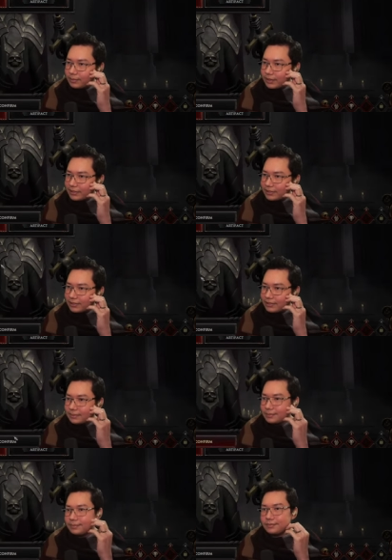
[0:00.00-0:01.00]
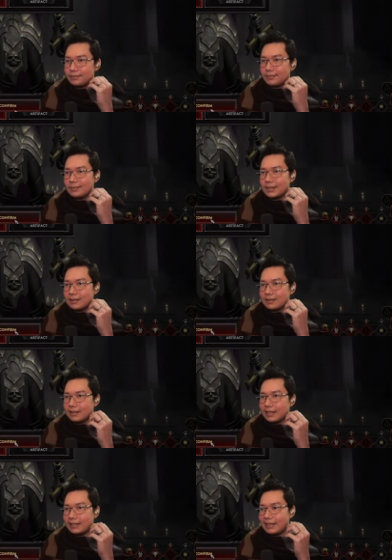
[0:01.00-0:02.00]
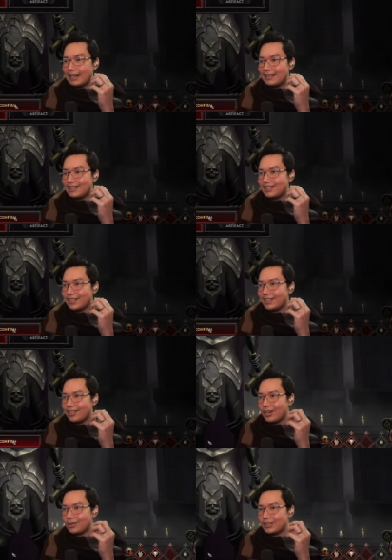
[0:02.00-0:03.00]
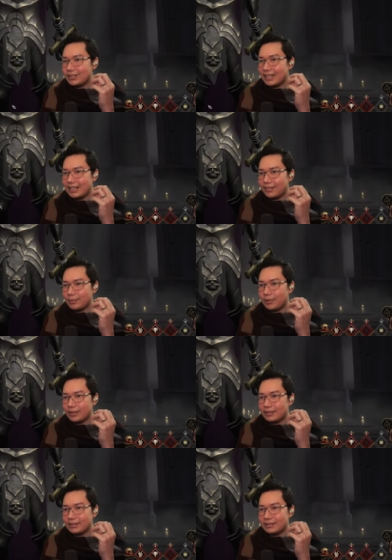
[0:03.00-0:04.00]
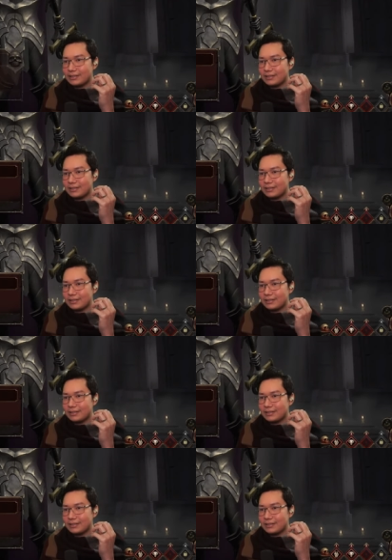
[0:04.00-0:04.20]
Prieto. Like, they're likely to say no, which is kind of the point.